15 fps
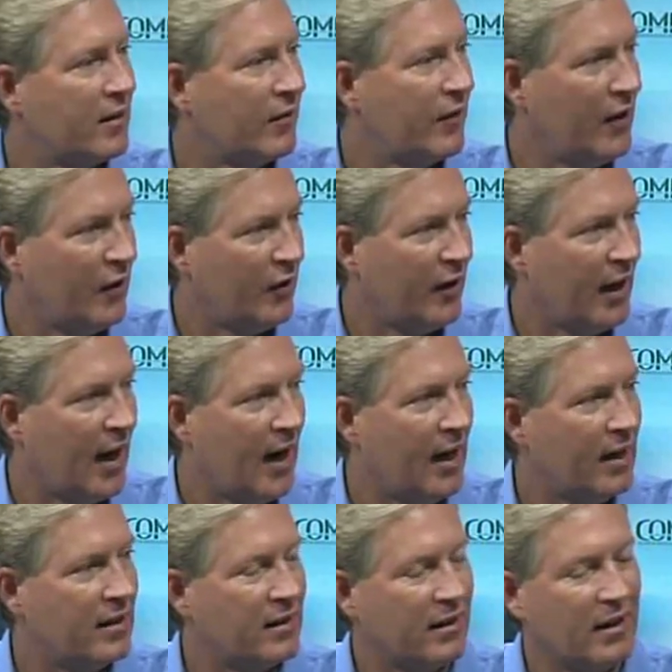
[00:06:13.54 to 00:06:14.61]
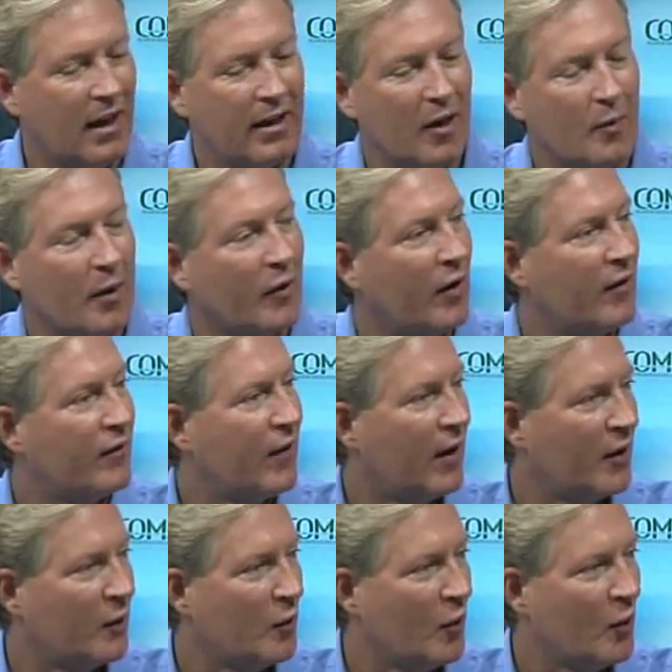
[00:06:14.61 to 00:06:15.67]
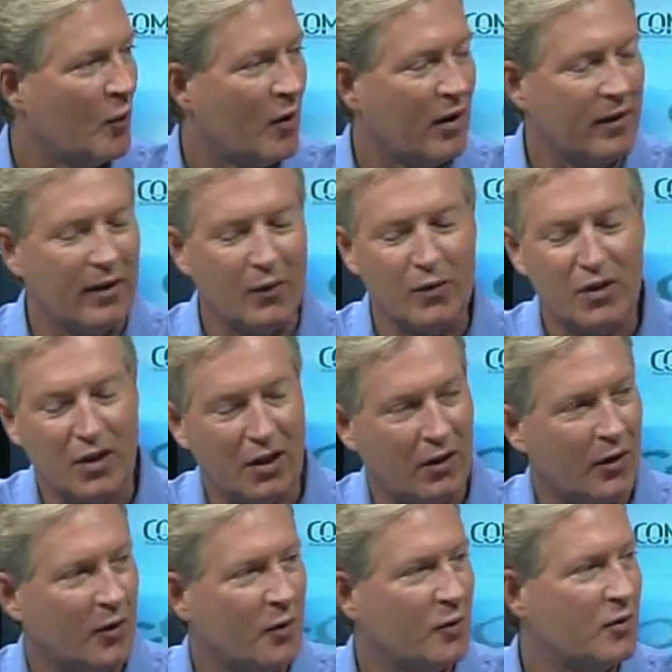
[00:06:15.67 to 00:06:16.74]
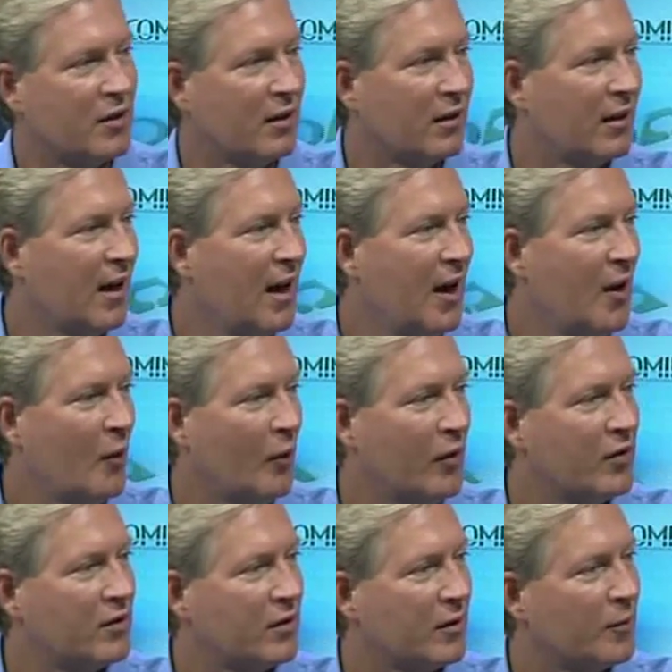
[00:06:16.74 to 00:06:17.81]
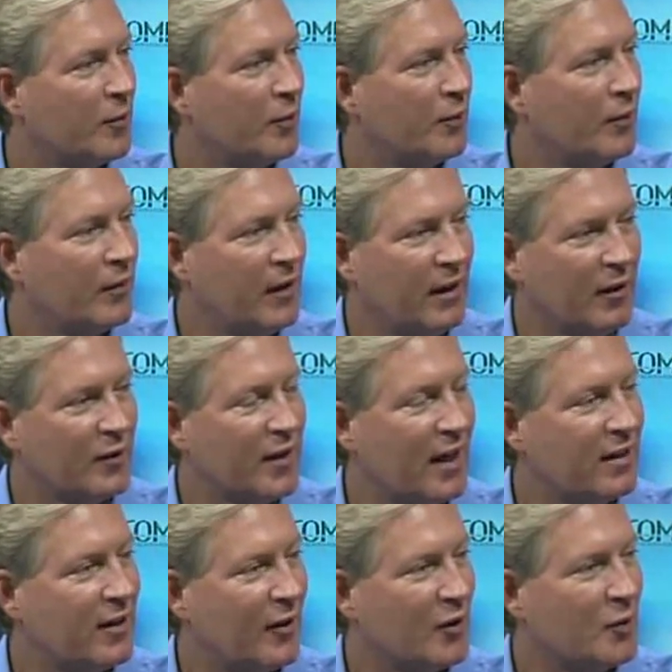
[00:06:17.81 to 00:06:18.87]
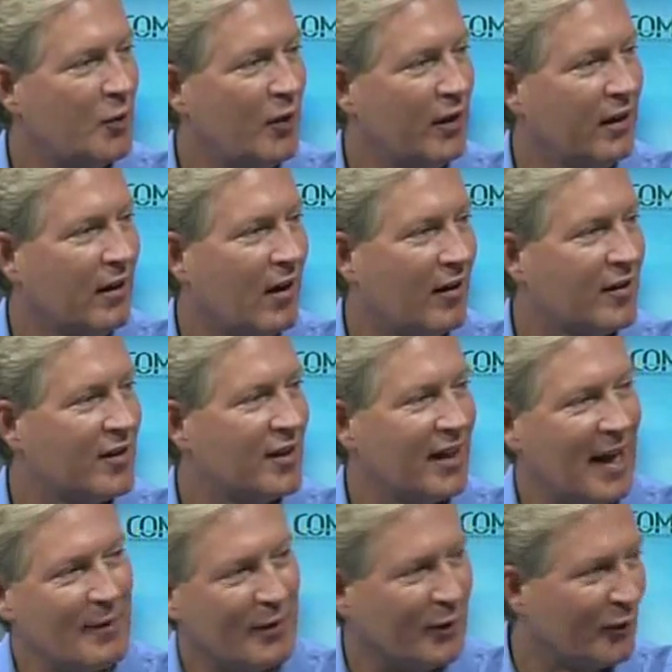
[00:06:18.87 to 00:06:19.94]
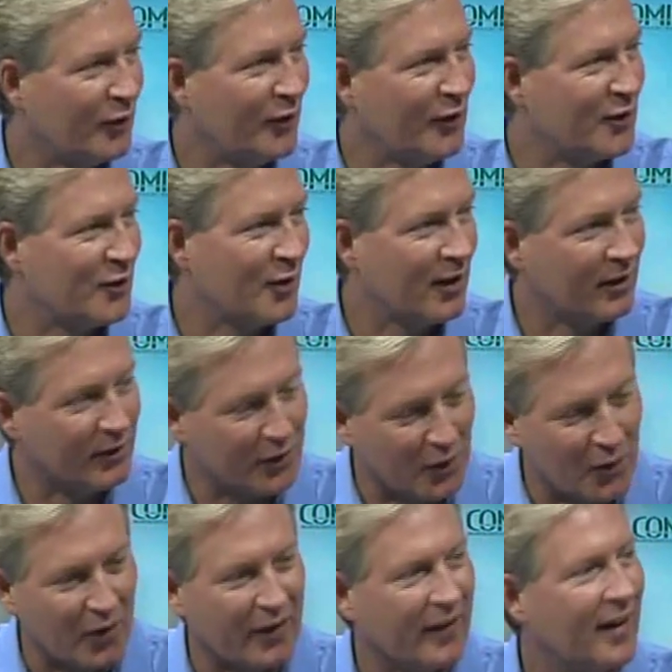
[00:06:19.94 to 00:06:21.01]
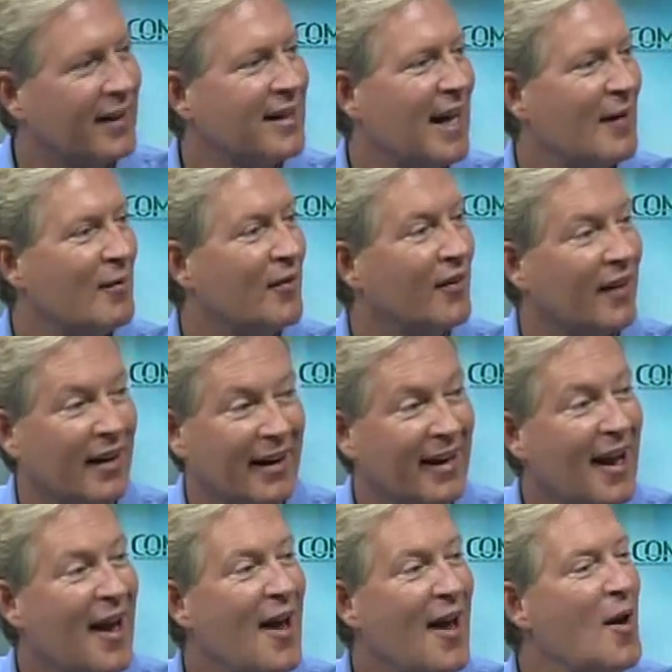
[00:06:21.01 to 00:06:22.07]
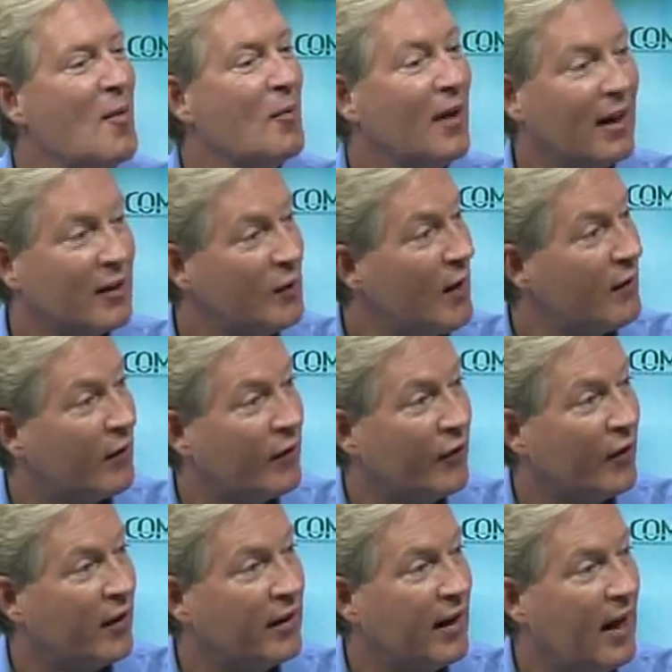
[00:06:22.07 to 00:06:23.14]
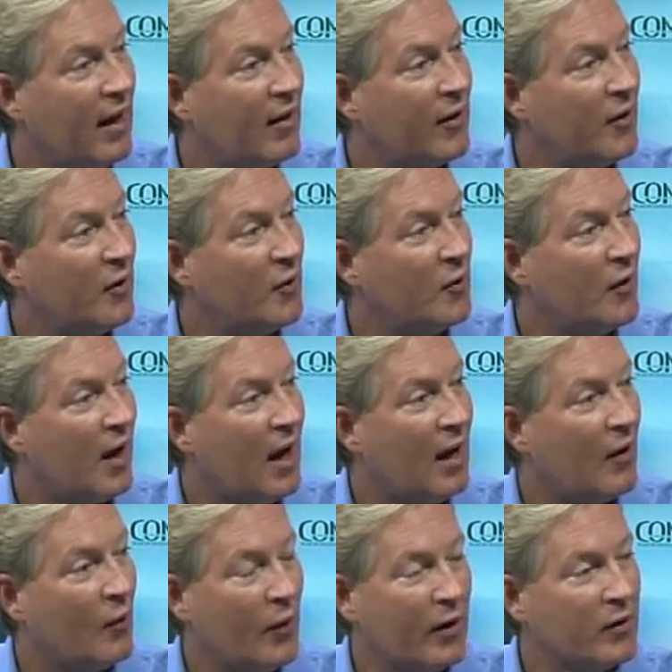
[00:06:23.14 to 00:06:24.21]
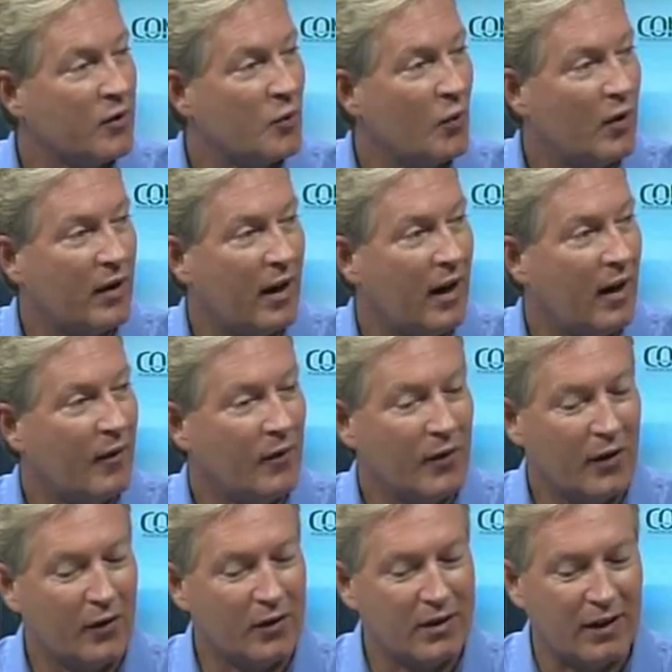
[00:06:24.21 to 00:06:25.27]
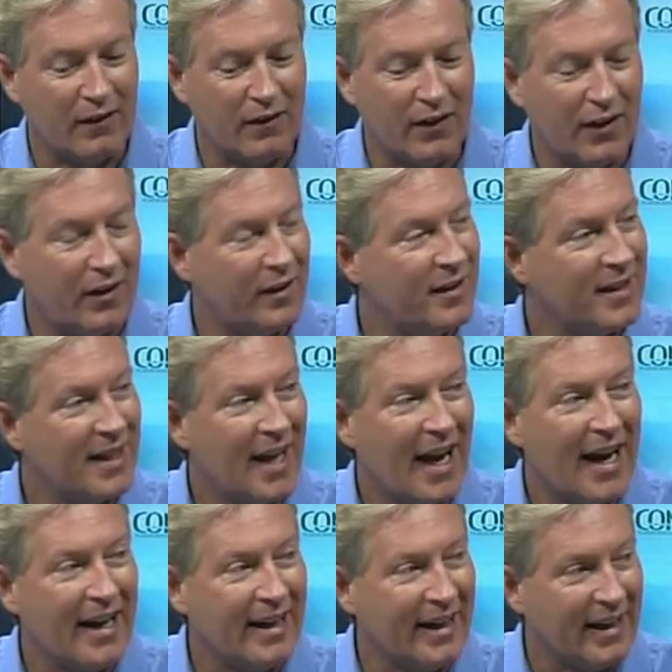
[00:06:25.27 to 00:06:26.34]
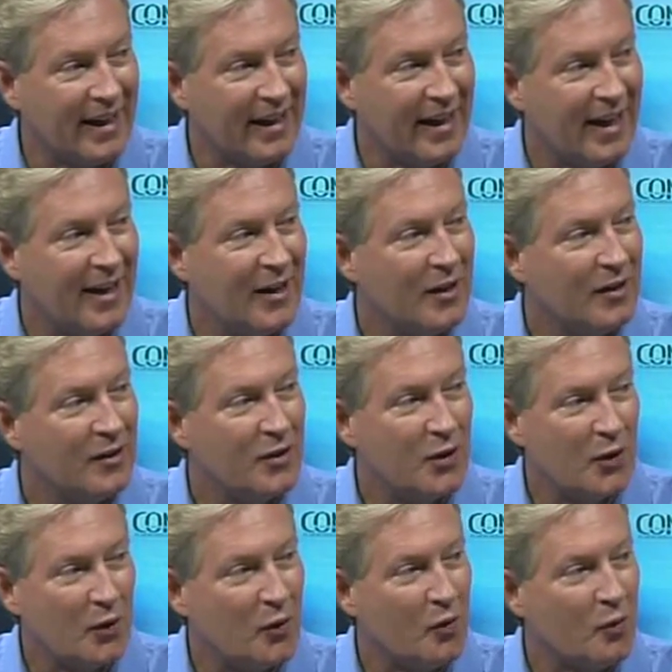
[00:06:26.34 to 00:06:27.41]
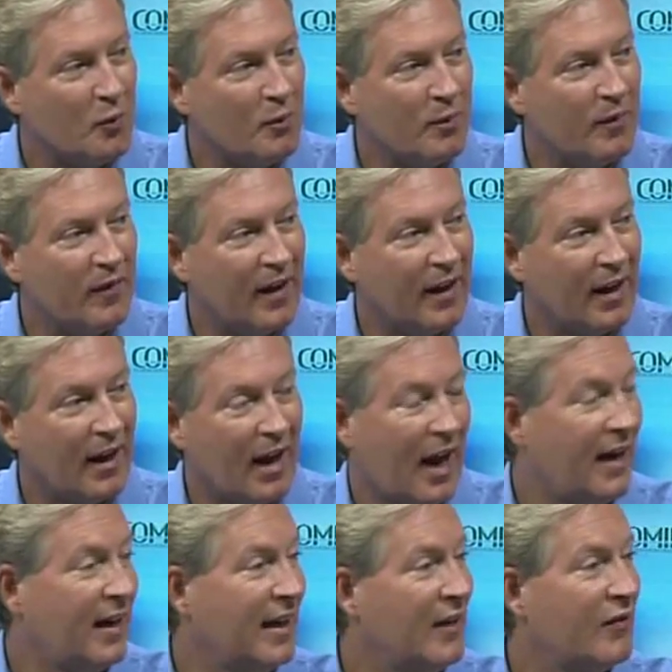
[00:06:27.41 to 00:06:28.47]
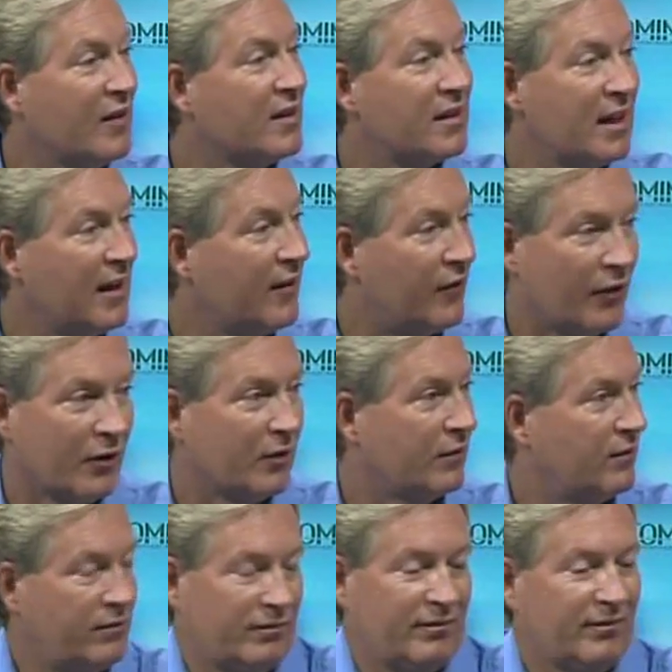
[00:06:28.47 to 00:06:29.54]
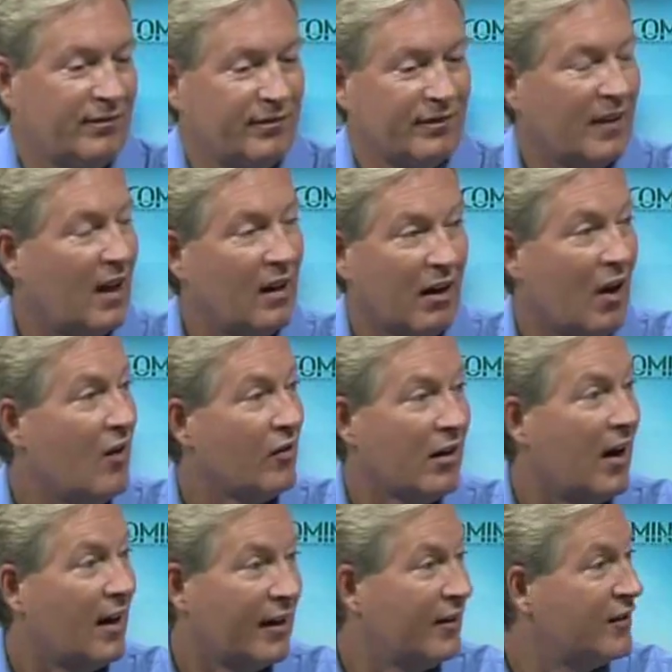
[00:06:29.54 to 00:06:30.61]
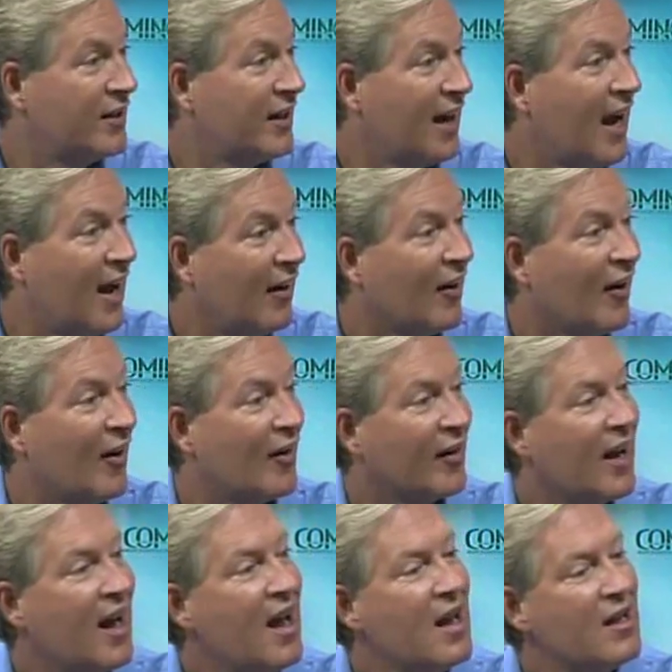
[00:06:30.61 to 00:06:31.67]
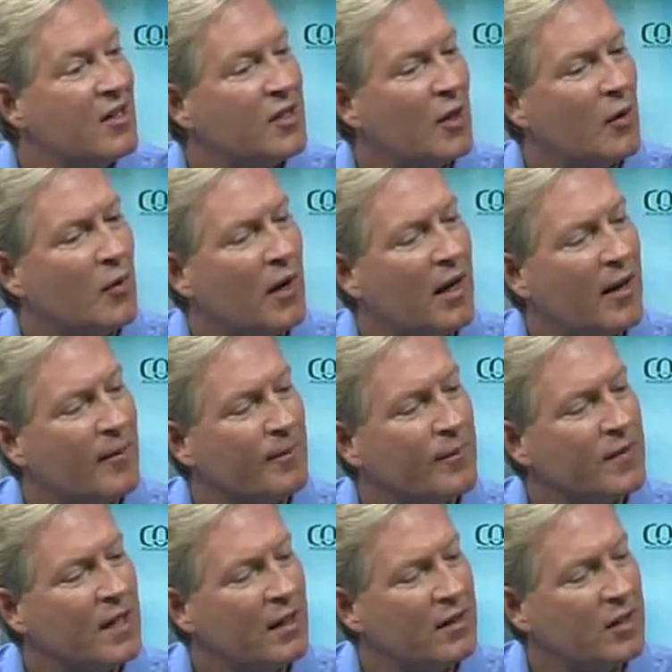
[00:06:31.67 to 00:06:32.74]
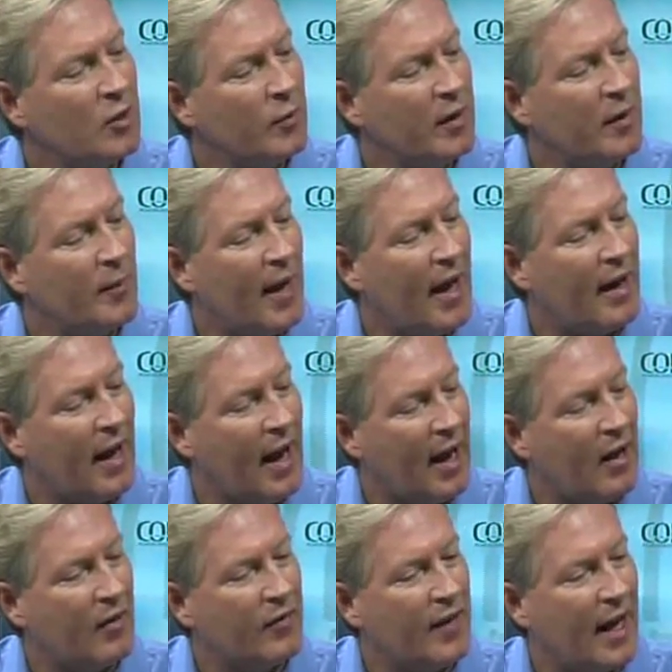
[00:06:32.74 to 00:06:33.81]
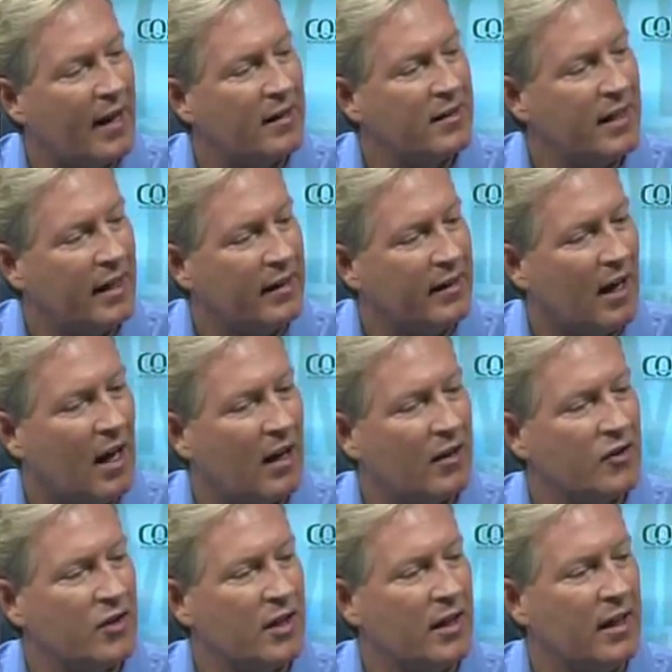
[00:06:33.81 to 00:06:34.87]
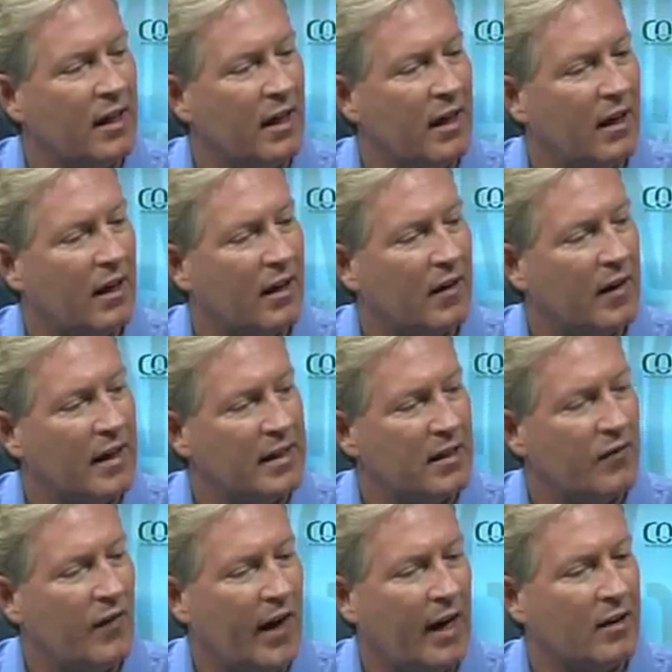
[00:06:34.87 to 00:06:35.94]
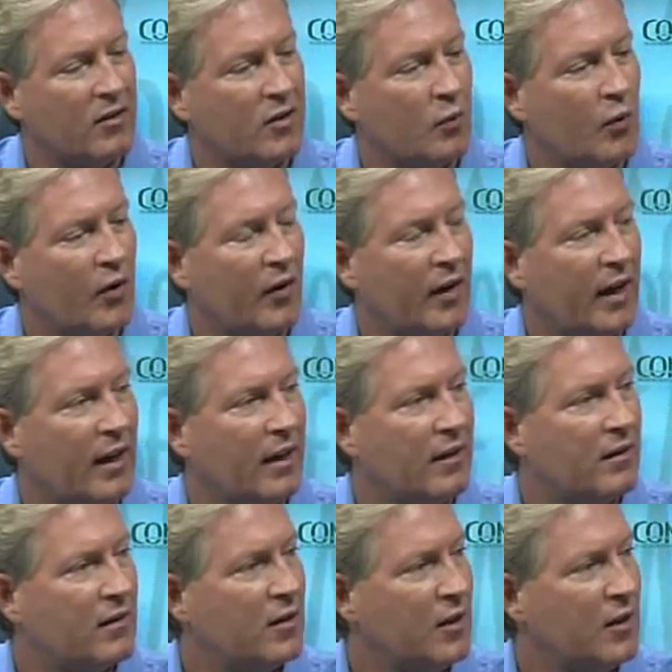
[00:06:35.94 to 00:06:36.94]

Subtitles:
of hearing aids, and I know my grandfather wore one that was huge, and we used to take turns putting it on, slamming the refrigerator door and that type of thing. But I do have a friend now who wears one, and there's a very tiny tube that I didn't even see for a long while. I couldn't tell you how long. So tell us a little bit about how that technology has advanced to where it